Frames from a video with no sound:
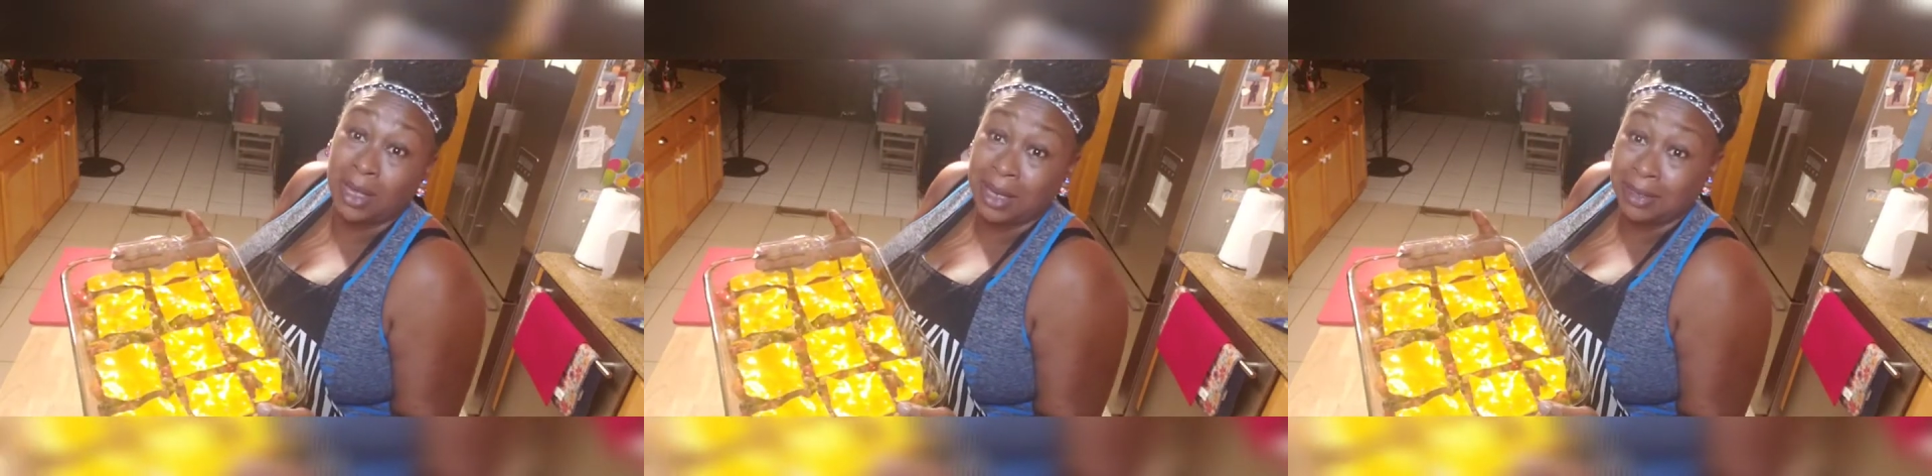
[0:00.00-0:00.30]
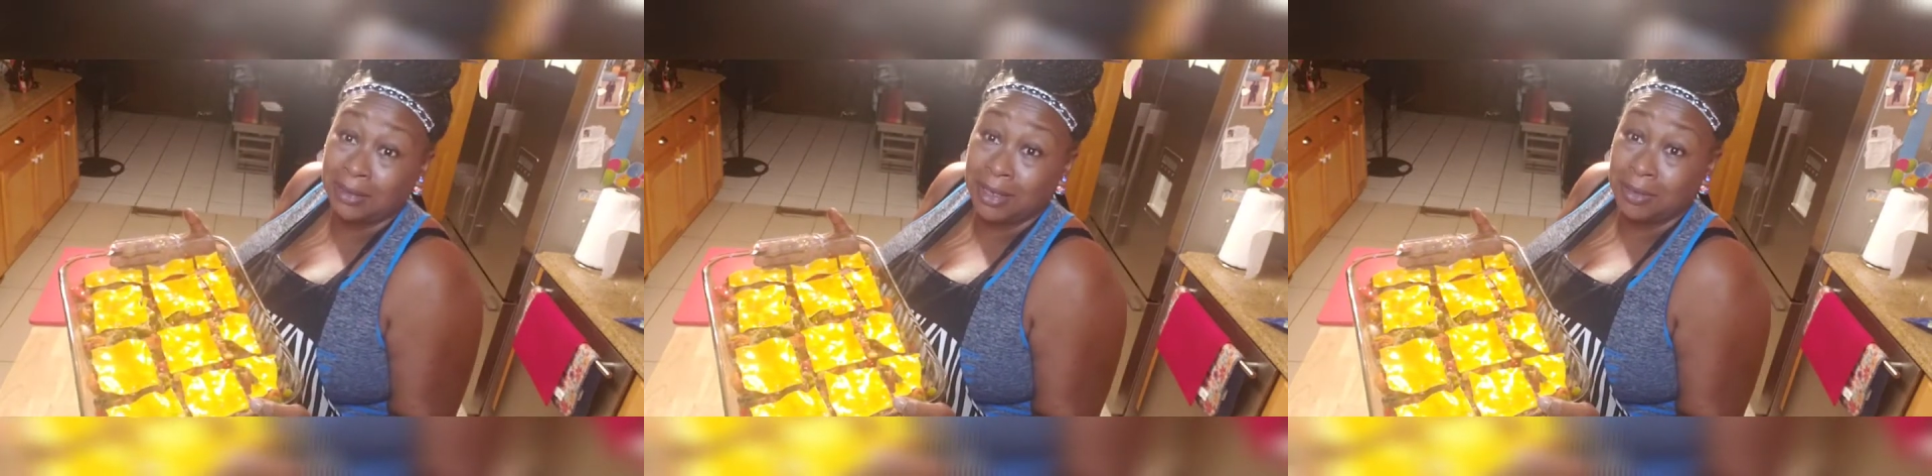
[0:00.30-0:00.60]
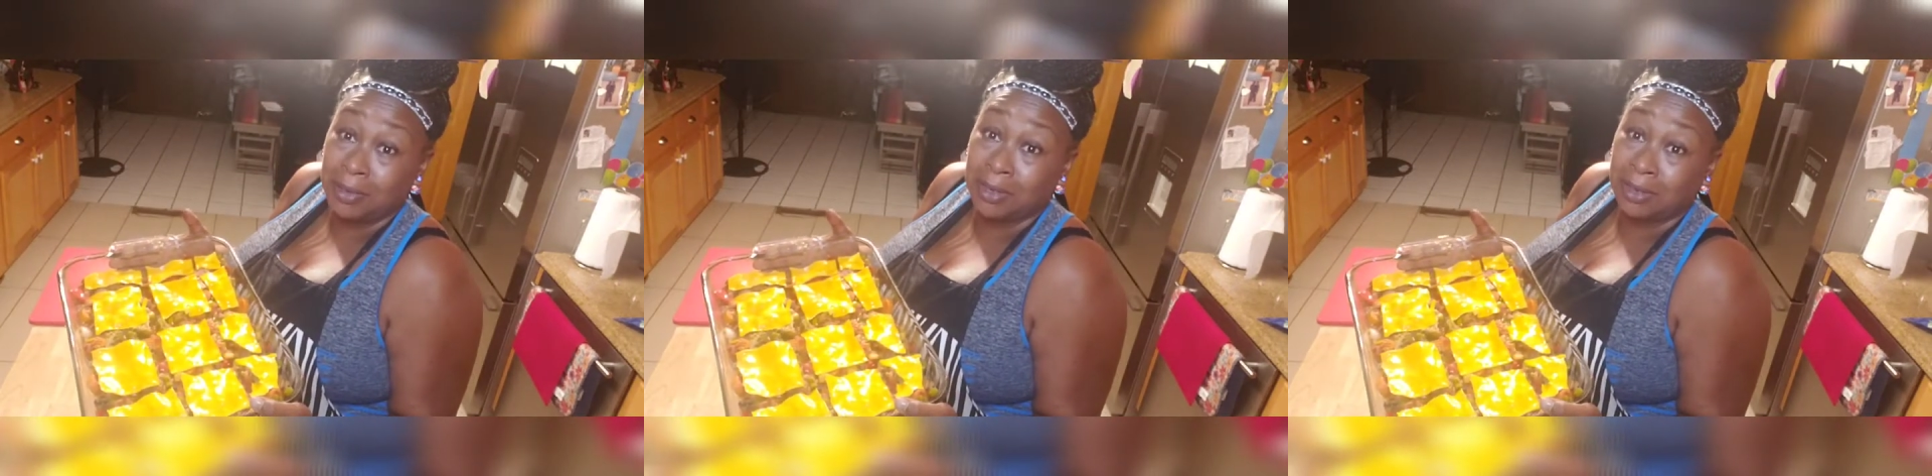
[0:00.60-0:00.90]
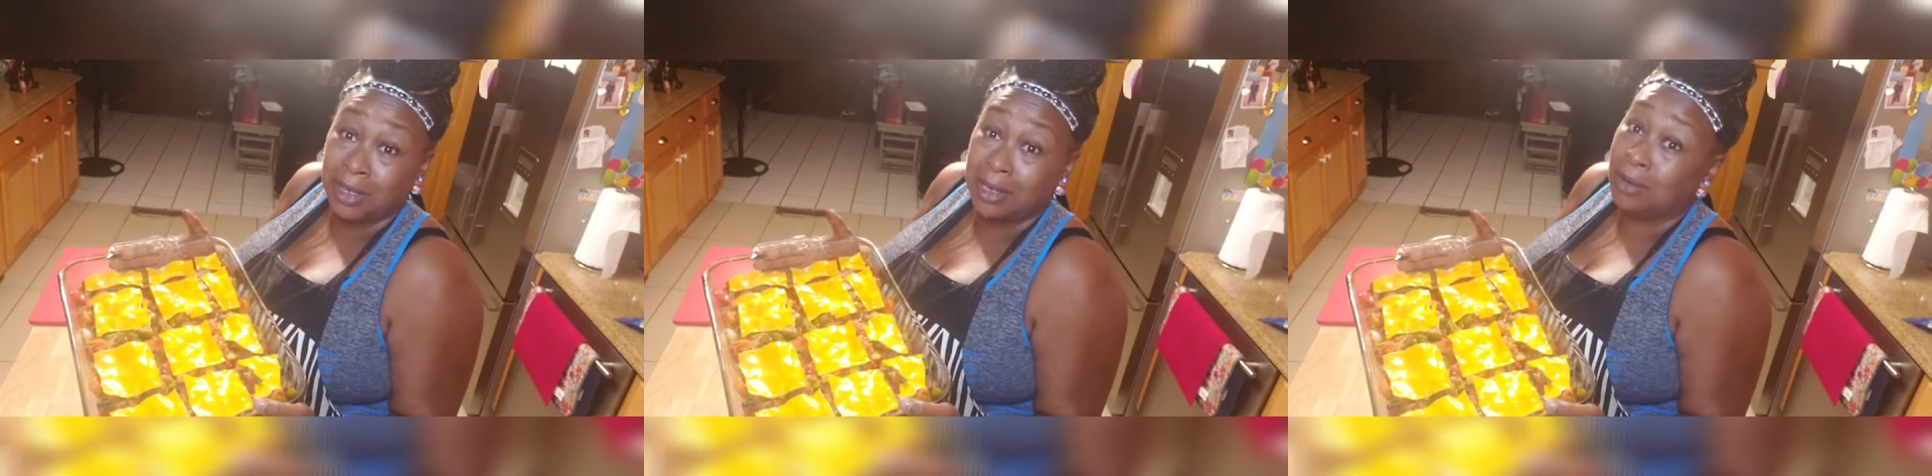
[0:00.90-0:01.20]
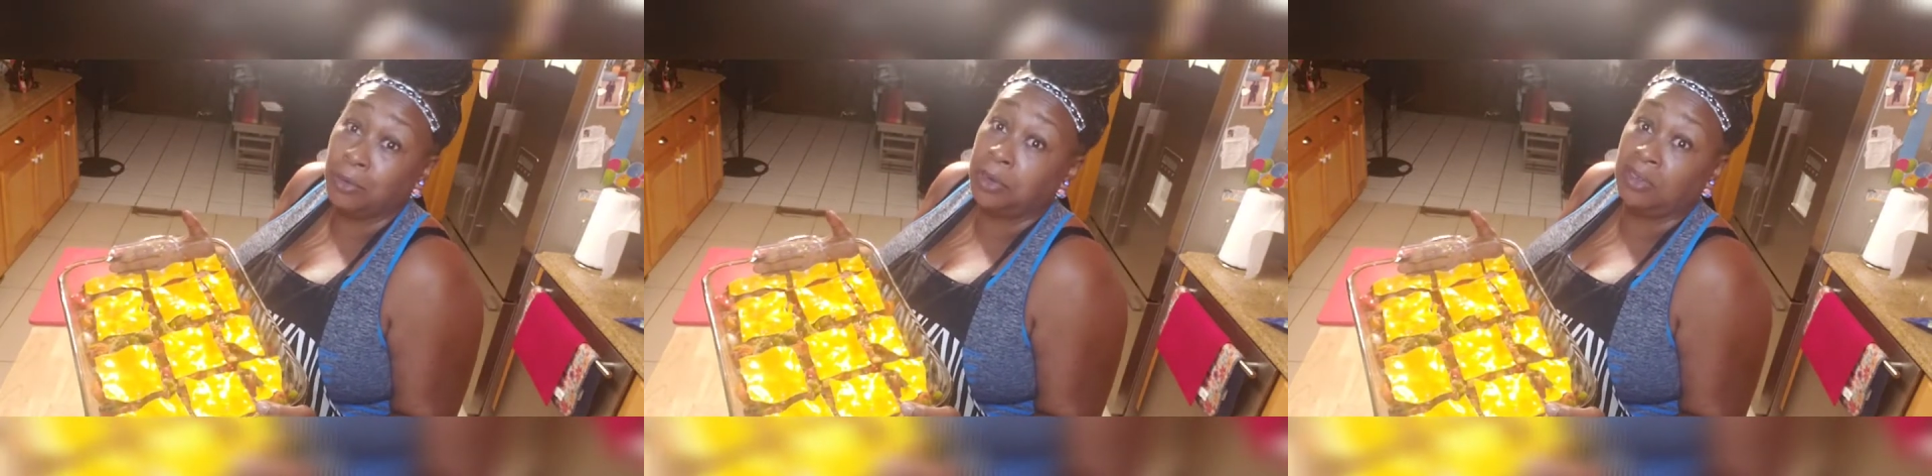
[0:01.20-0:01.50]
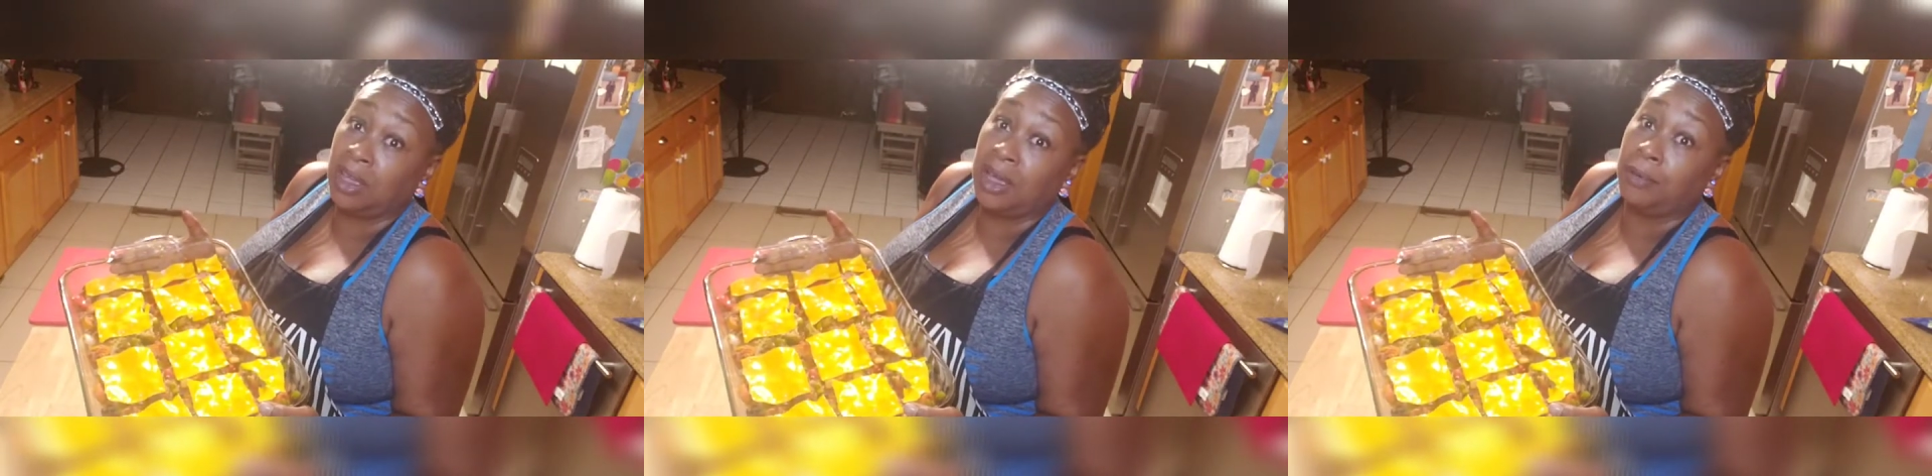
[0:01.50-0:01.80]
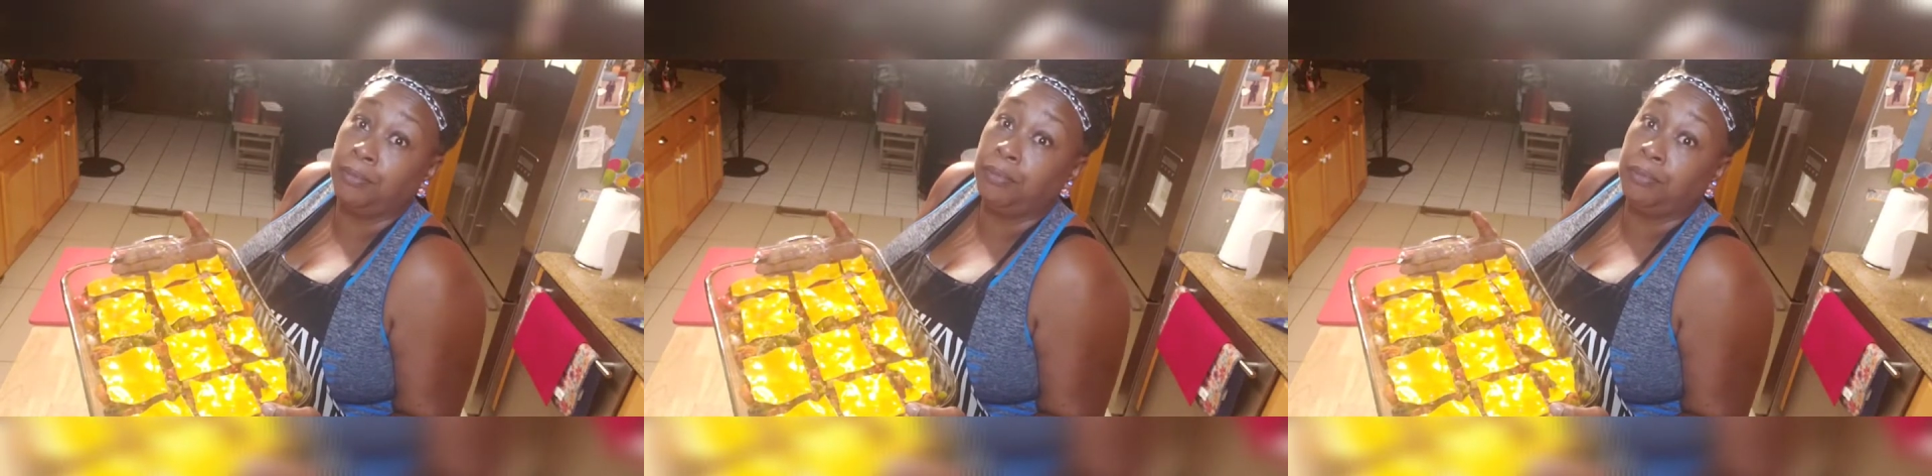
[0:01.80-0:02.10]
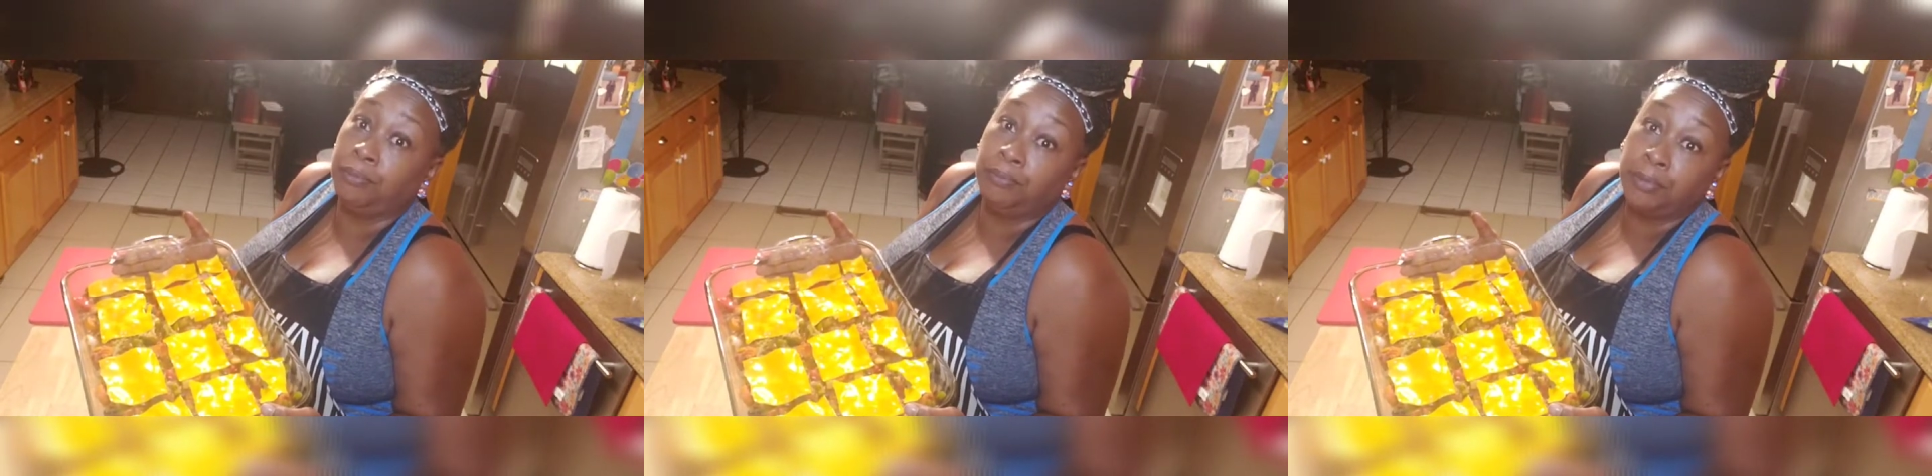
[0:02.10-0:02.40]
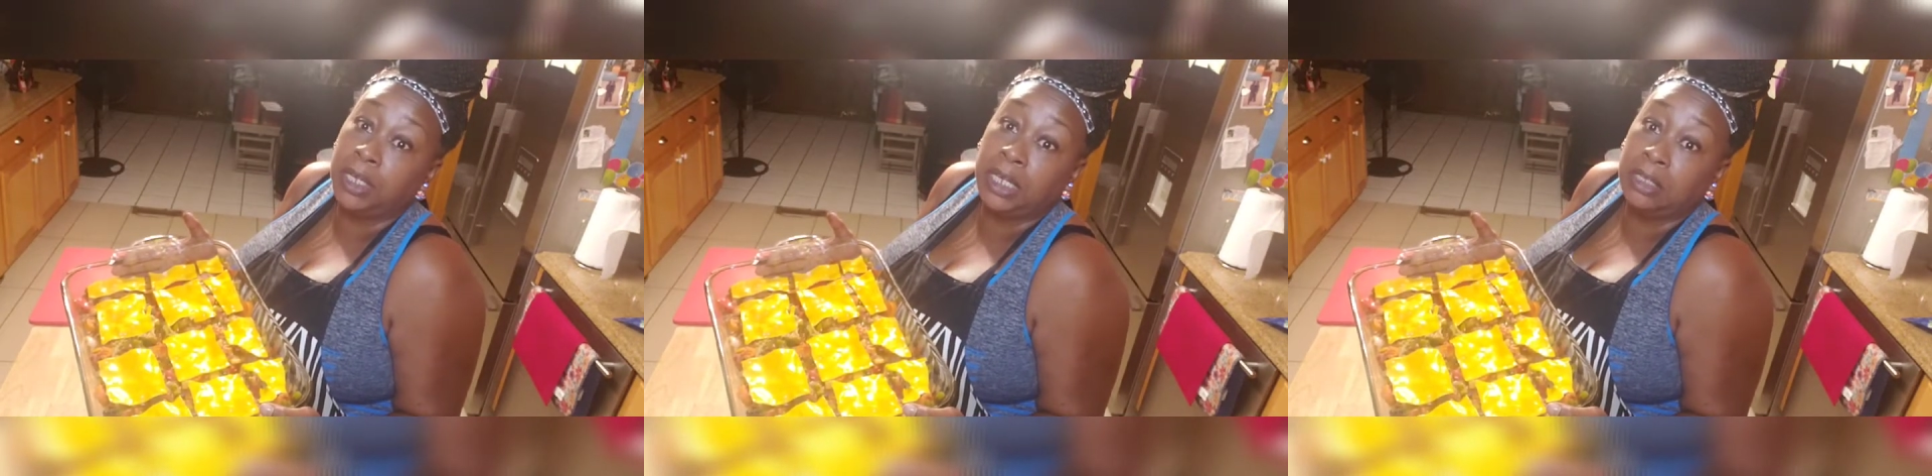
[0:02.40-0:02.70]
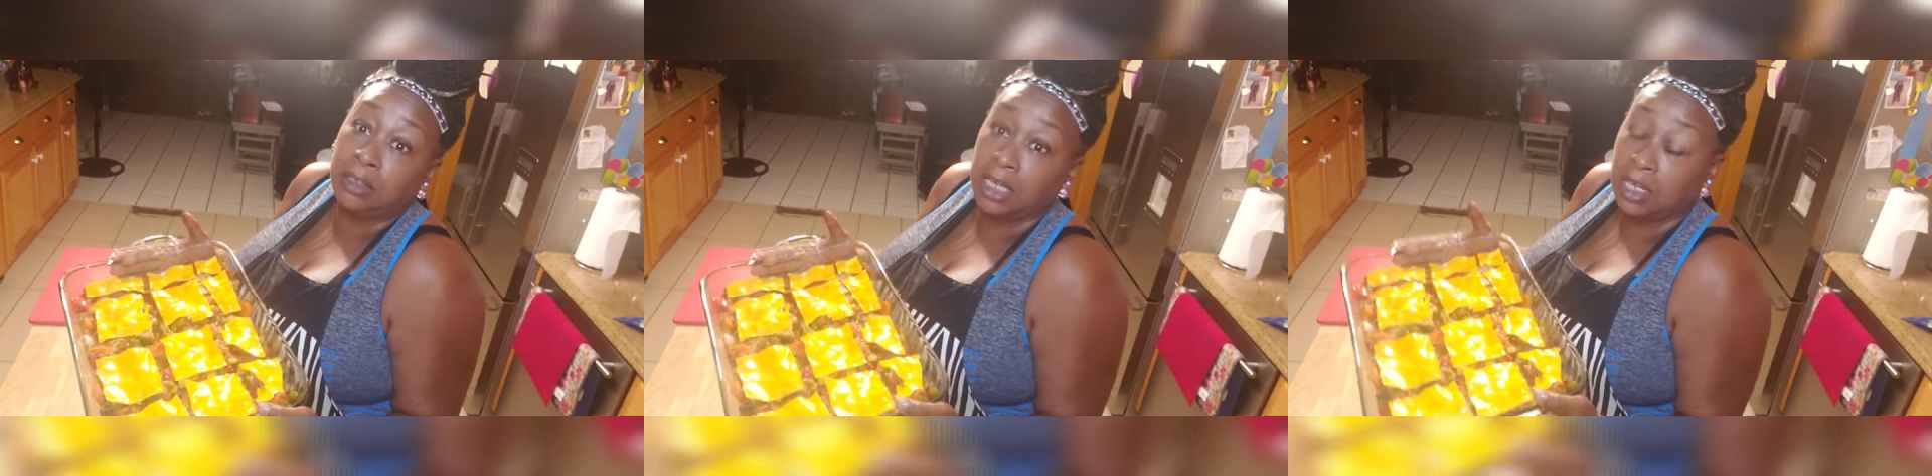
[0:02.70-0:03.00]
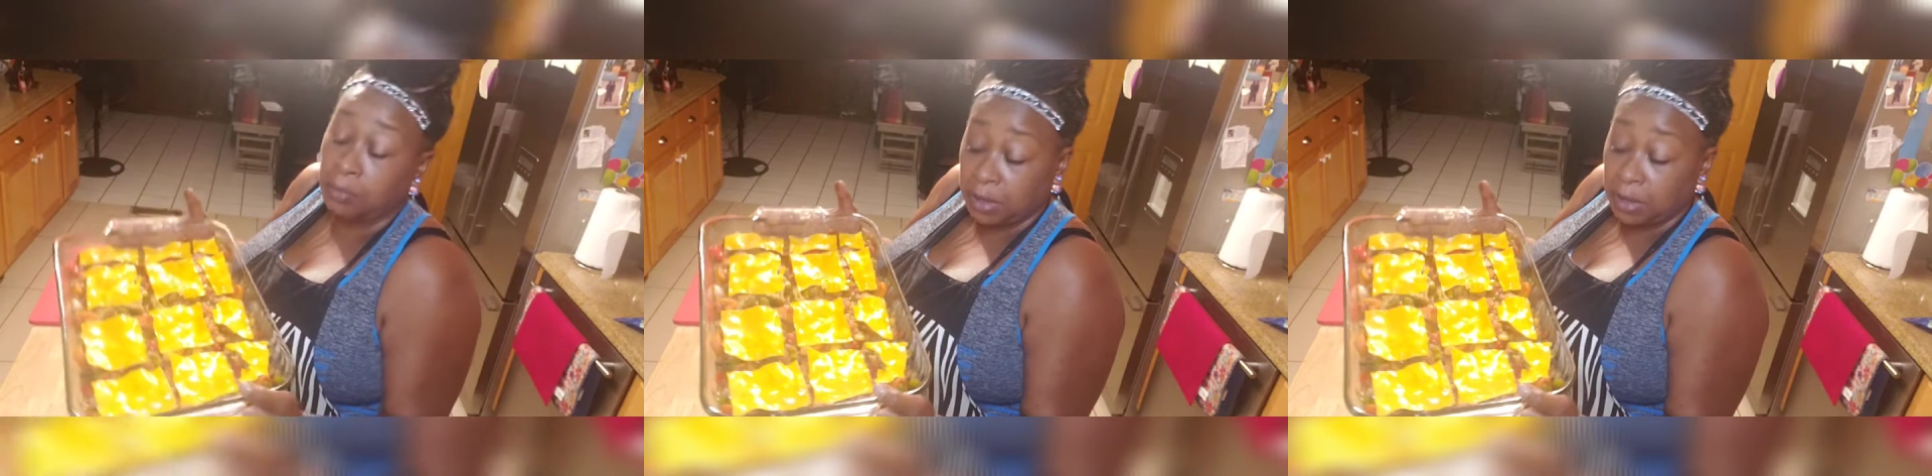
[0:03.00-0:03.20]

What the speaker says: like I said, because I had already started getting it together.